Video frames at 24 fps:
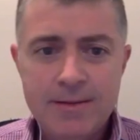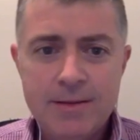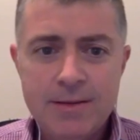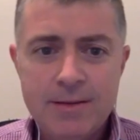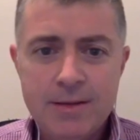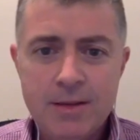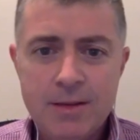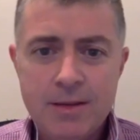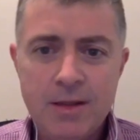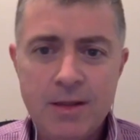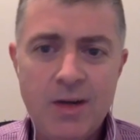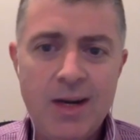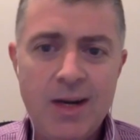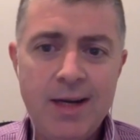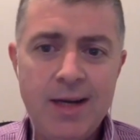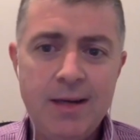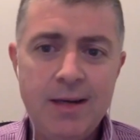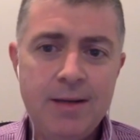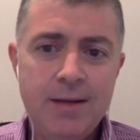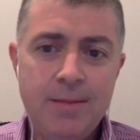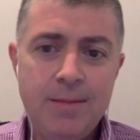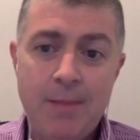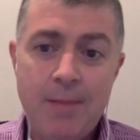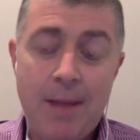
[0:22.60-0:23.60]
All right,
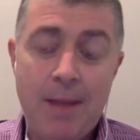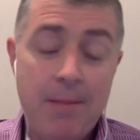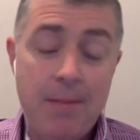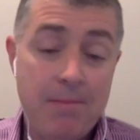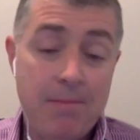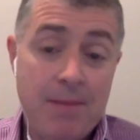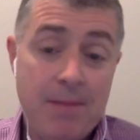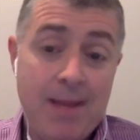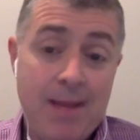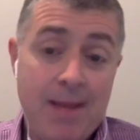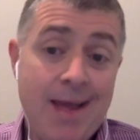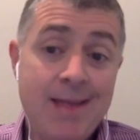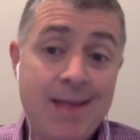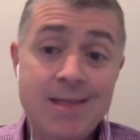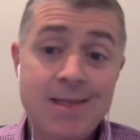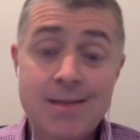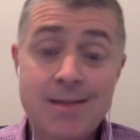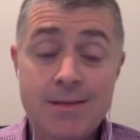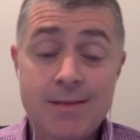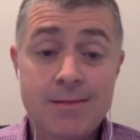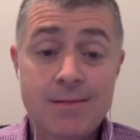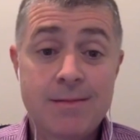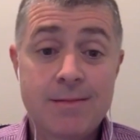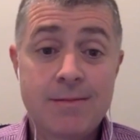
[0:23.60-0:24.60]
I guess.
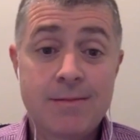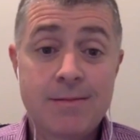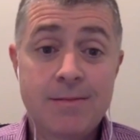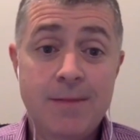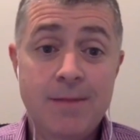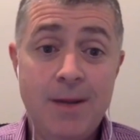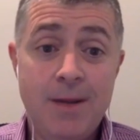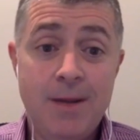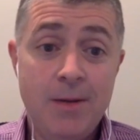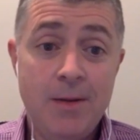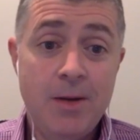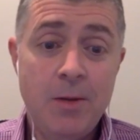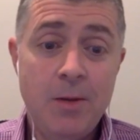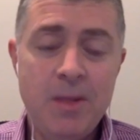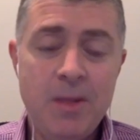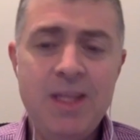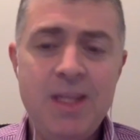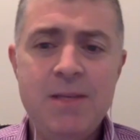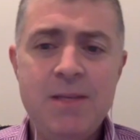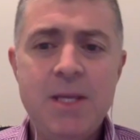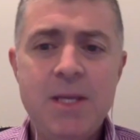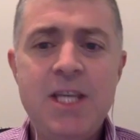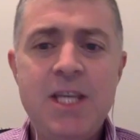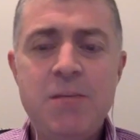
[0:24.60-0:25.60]
I don't know. I mean,
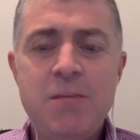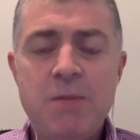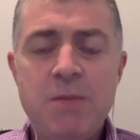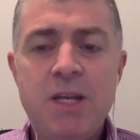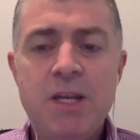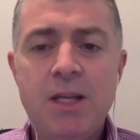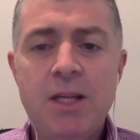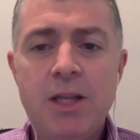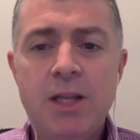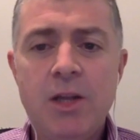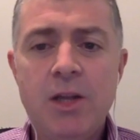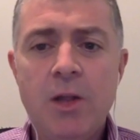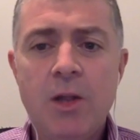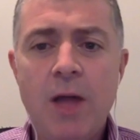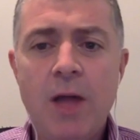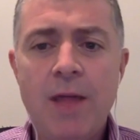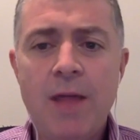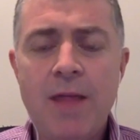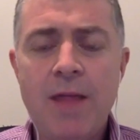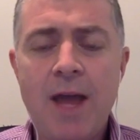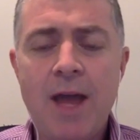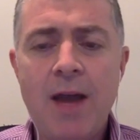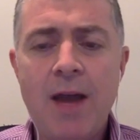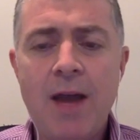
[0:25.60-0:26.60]
he's been a little,
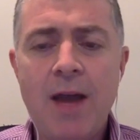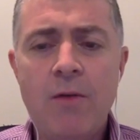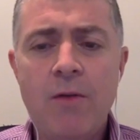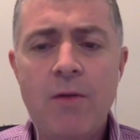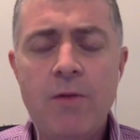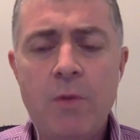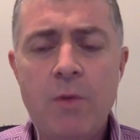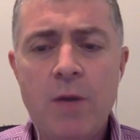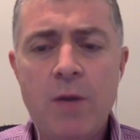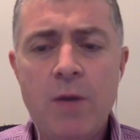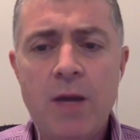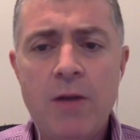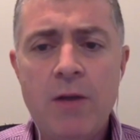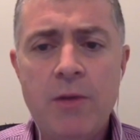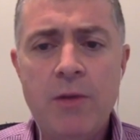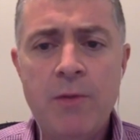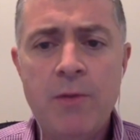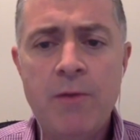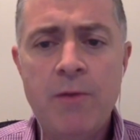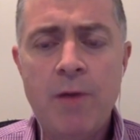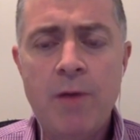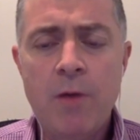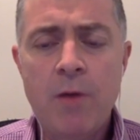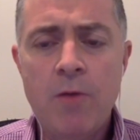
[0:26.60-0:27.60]
I don't know if you
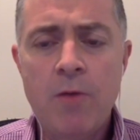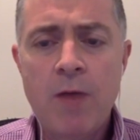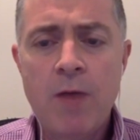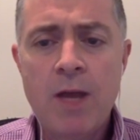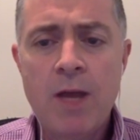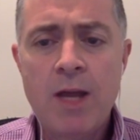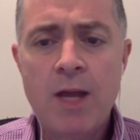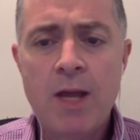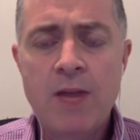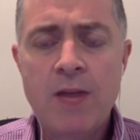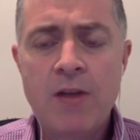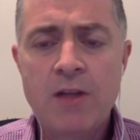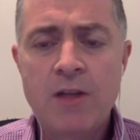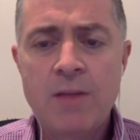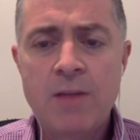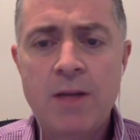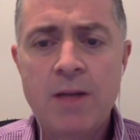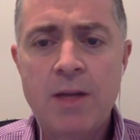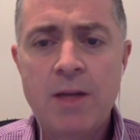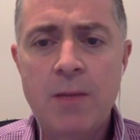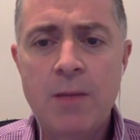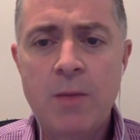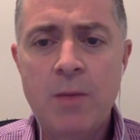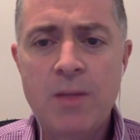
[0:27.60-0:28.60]
and Ryan and I talked
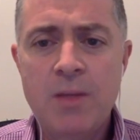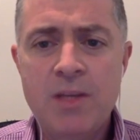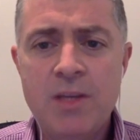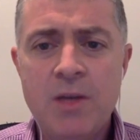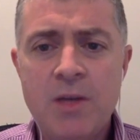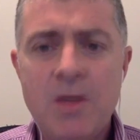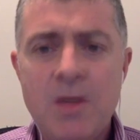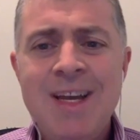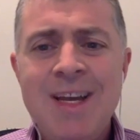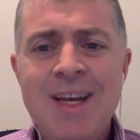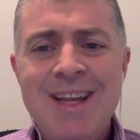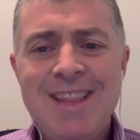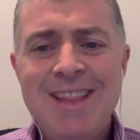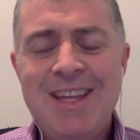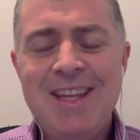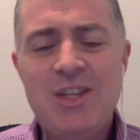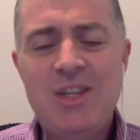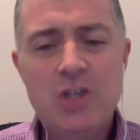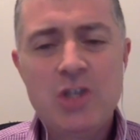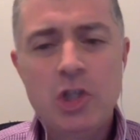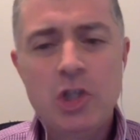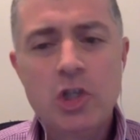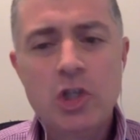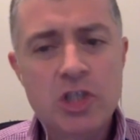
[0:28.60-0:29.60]
about a couple of weeks ago, that he
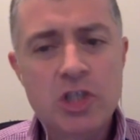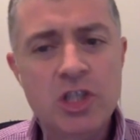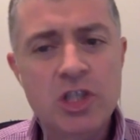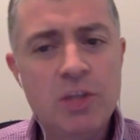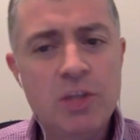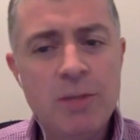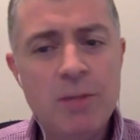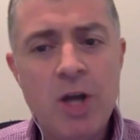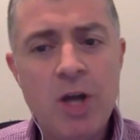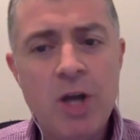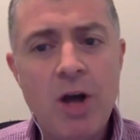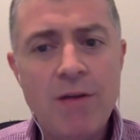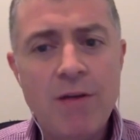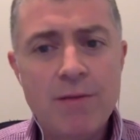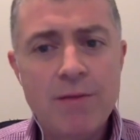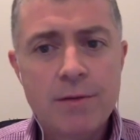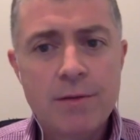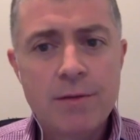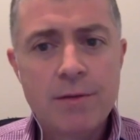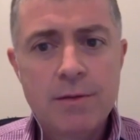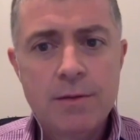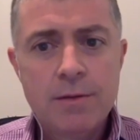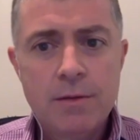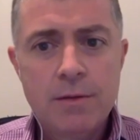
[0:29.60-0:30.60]
just looks a little bit off.
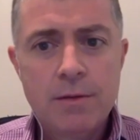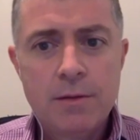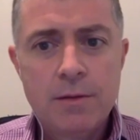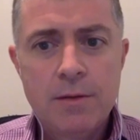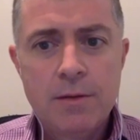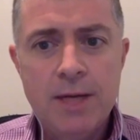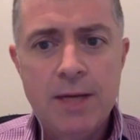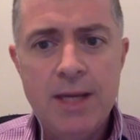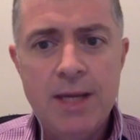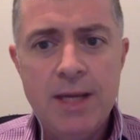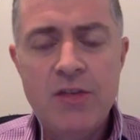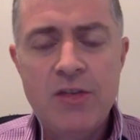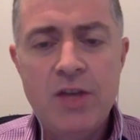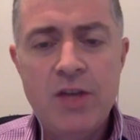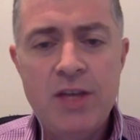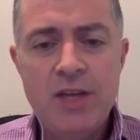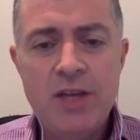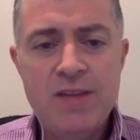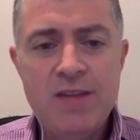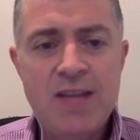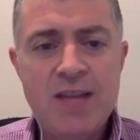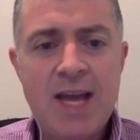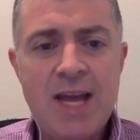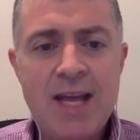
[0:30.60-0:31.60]
Like
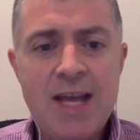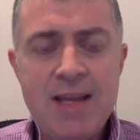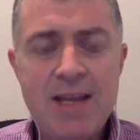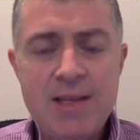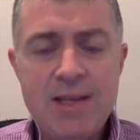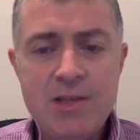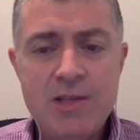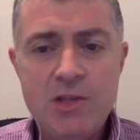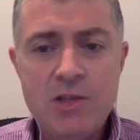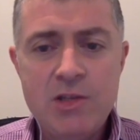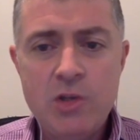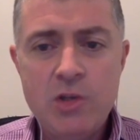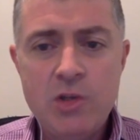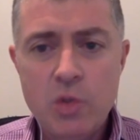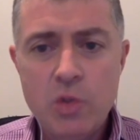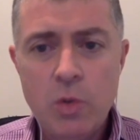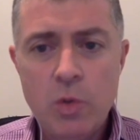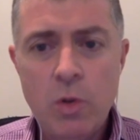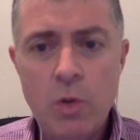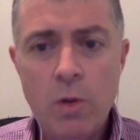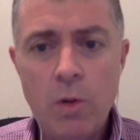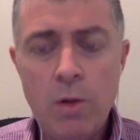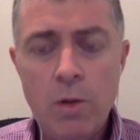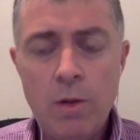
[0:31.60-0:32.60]
he's not his
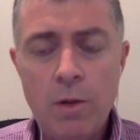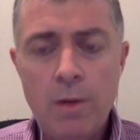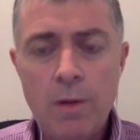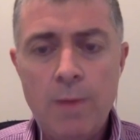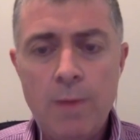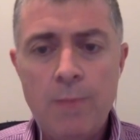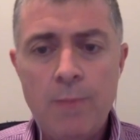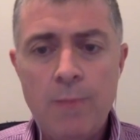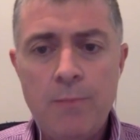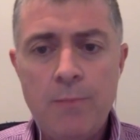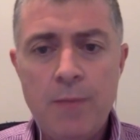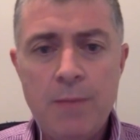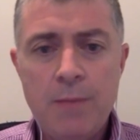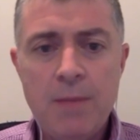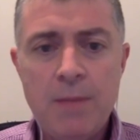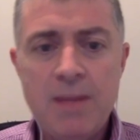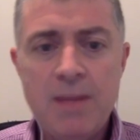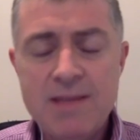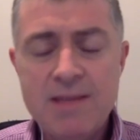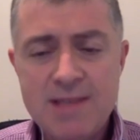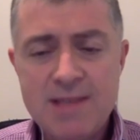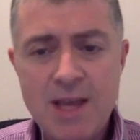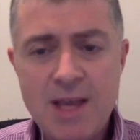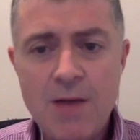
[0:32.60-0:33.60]
usual Big
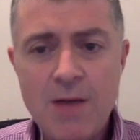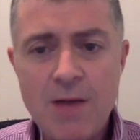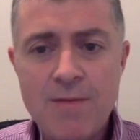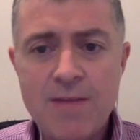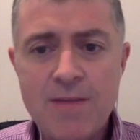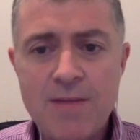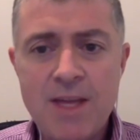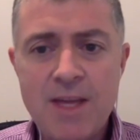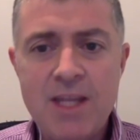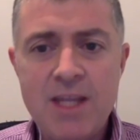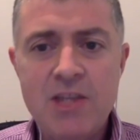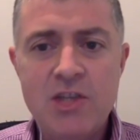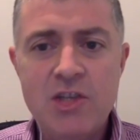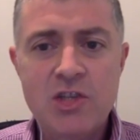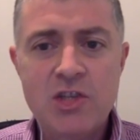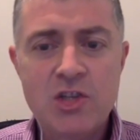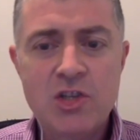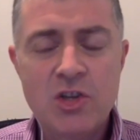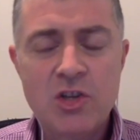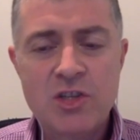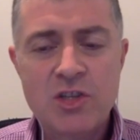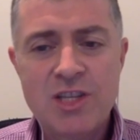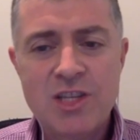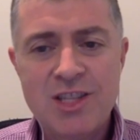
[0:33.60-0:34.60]
Ben self, that he just
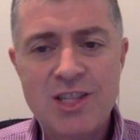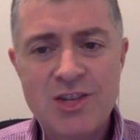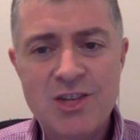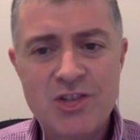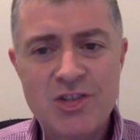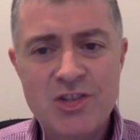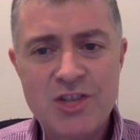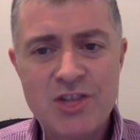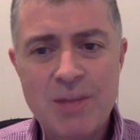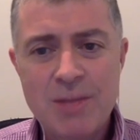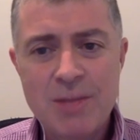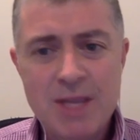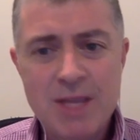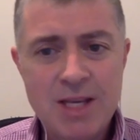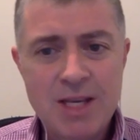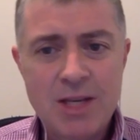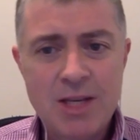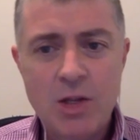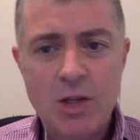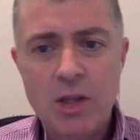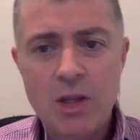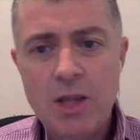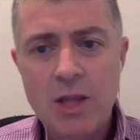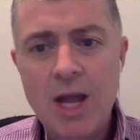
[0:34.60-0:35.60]
looks at there's
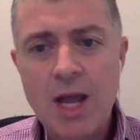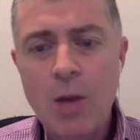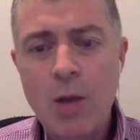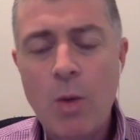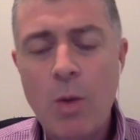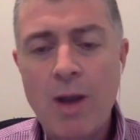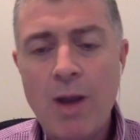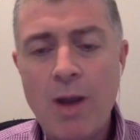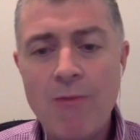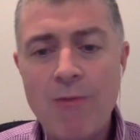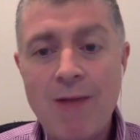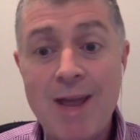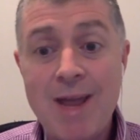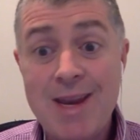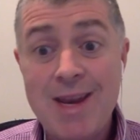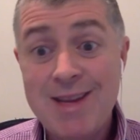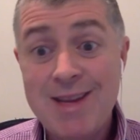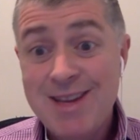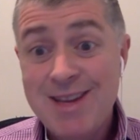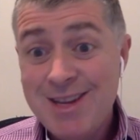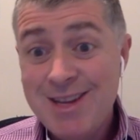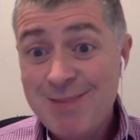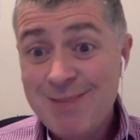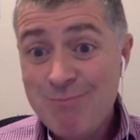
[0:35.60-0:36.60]
something not quite right
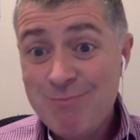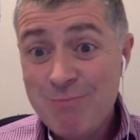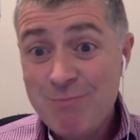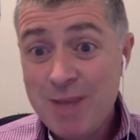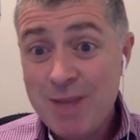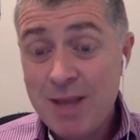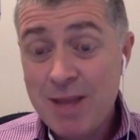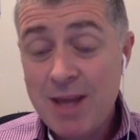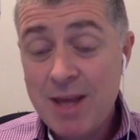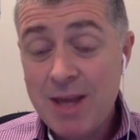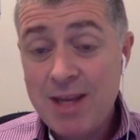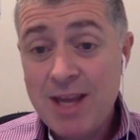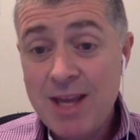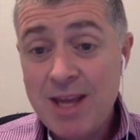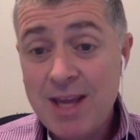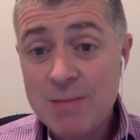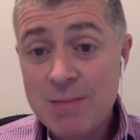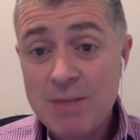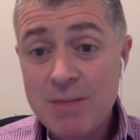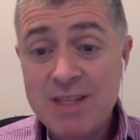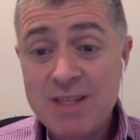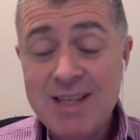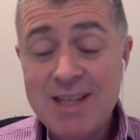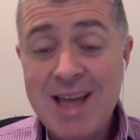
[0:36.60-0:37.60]
and he
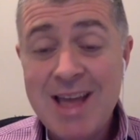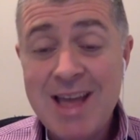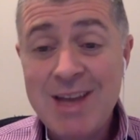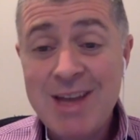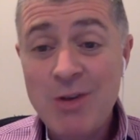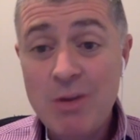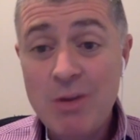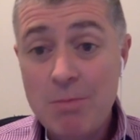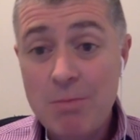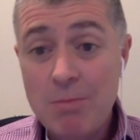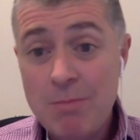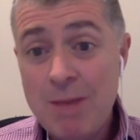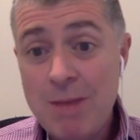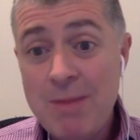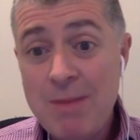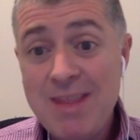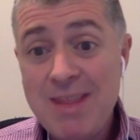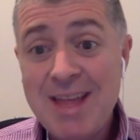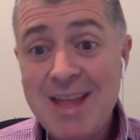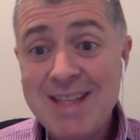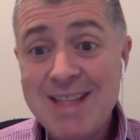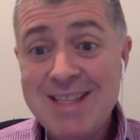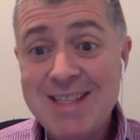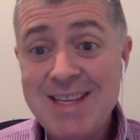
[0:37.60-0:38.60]
hasn't been as accurate. Maybe
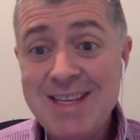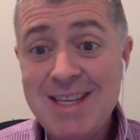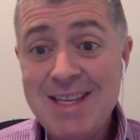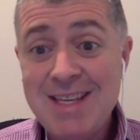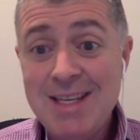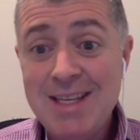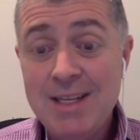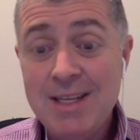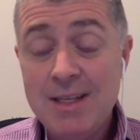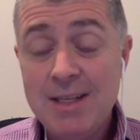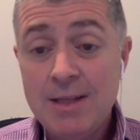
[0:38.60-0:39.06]
that's it.